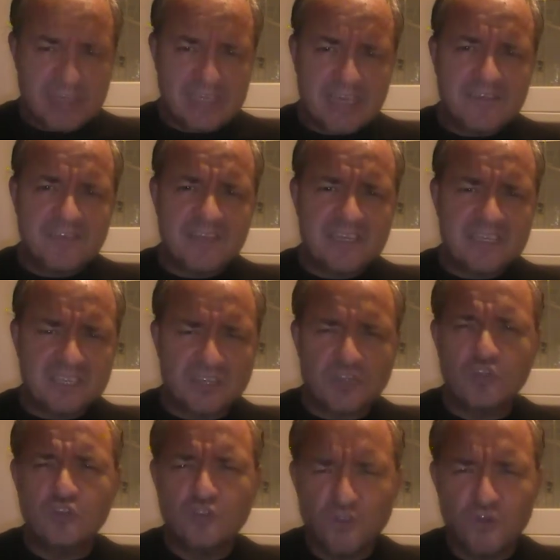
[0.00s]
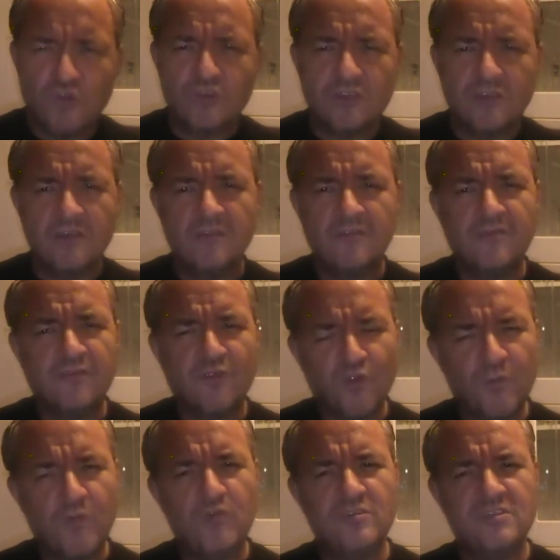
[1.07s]
to give this a good
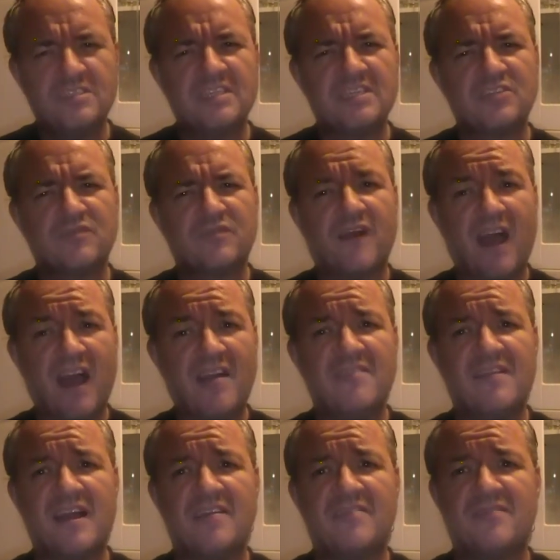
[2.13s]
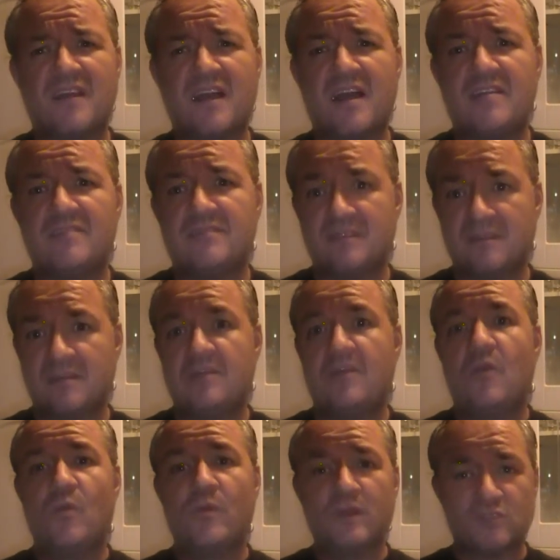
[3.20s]
4.65 out of 5.
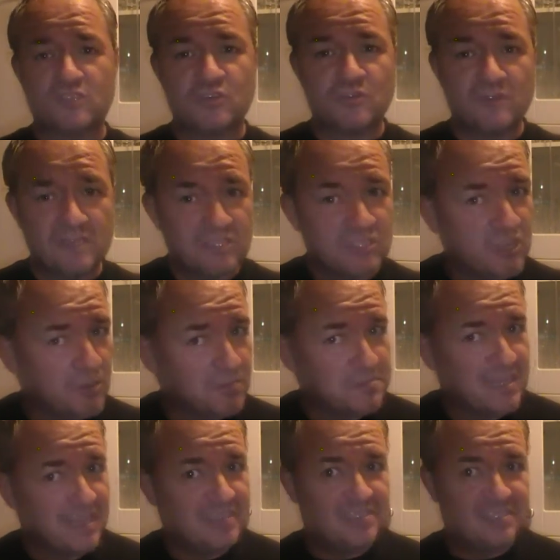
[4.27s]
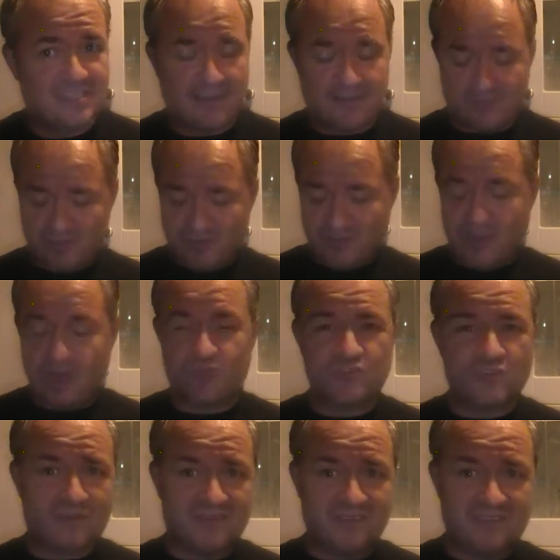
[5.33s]
We are talking top 10 territory, or
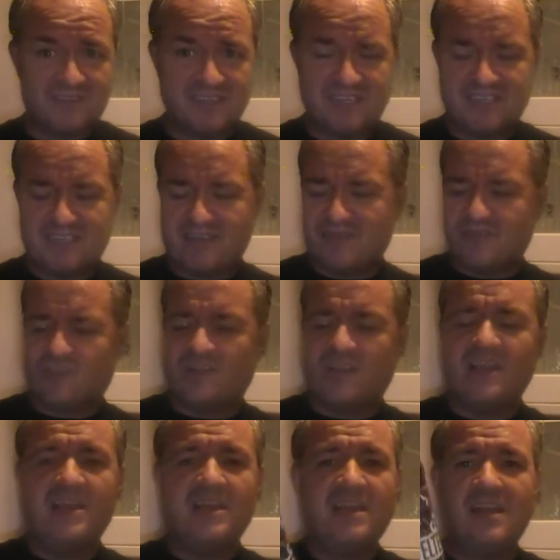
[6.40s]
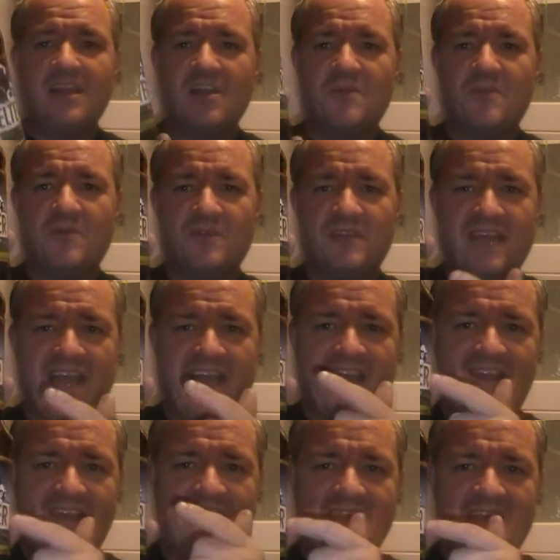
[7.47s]
top 15 territory. But yeah,
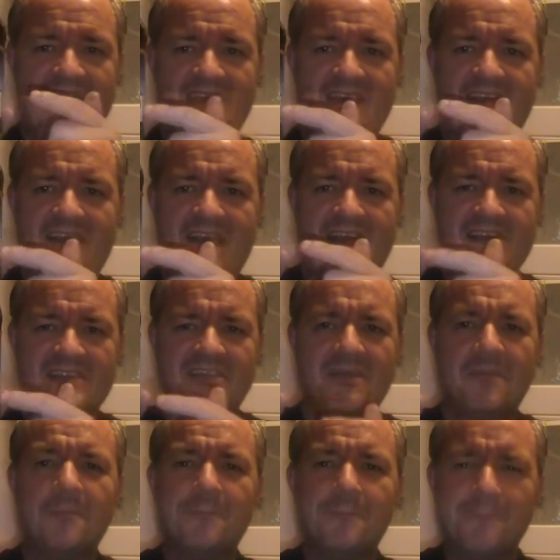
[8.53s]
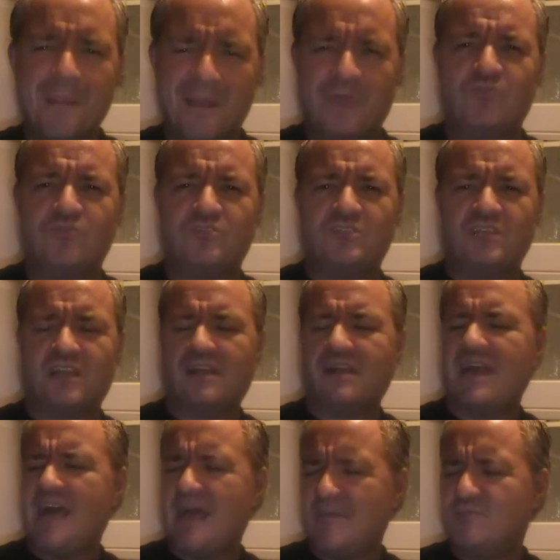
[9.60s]
that's a belter.
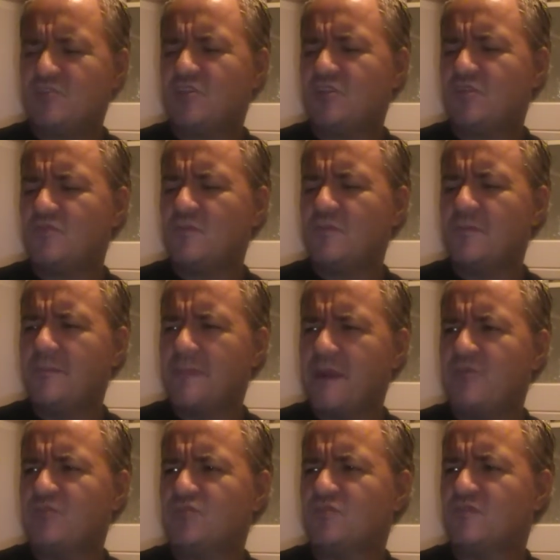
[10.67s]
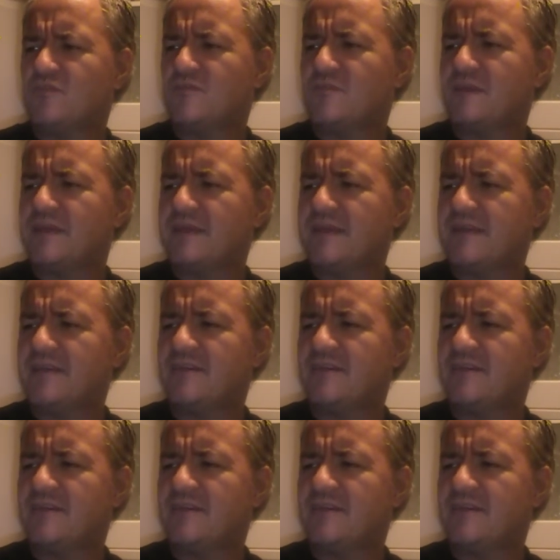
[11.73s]
Absolute belter of a beer.